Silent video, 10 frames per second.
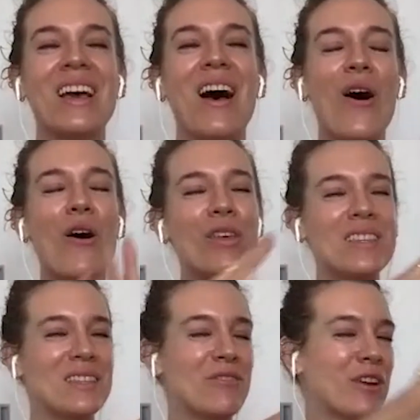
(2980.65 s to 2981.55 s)
all
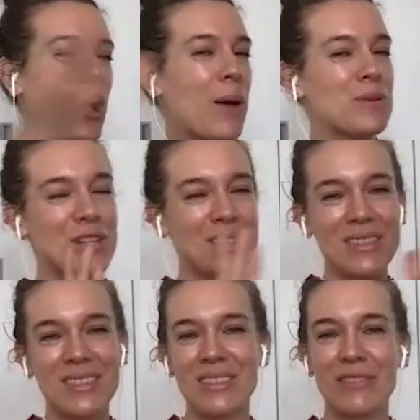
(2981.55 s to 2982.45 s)
these different
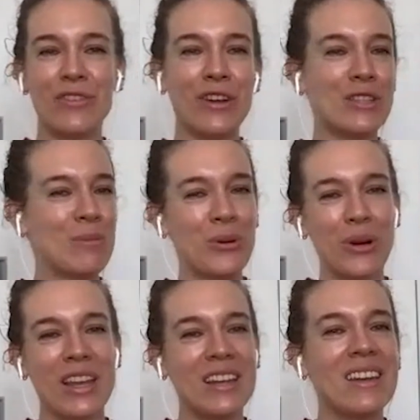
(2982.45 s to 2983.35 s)
options for
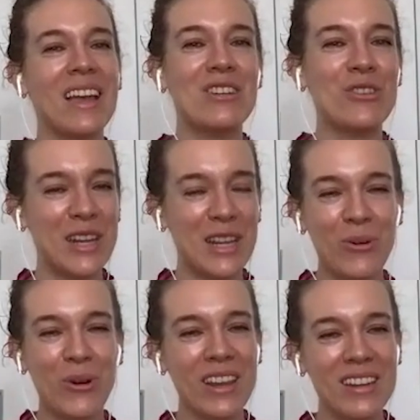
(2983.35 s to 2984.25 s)
exploring and treating
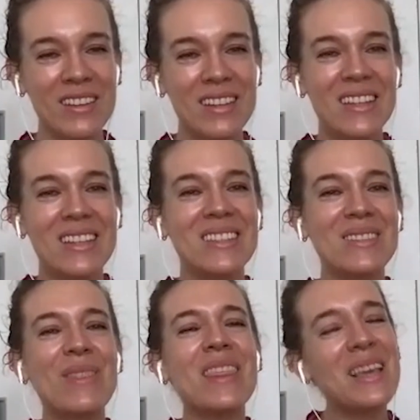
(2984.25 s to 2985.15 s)
hoarding.
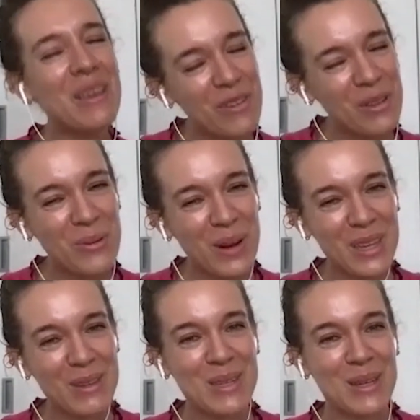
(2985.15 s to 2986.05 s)
So thank you for the work
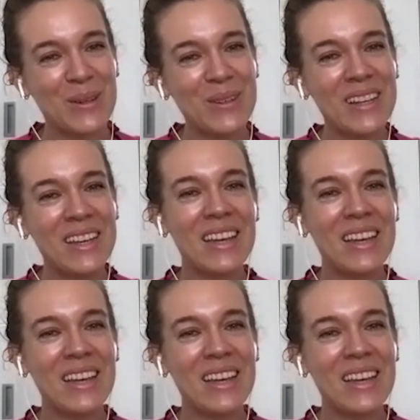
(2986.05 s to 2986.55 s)
you do.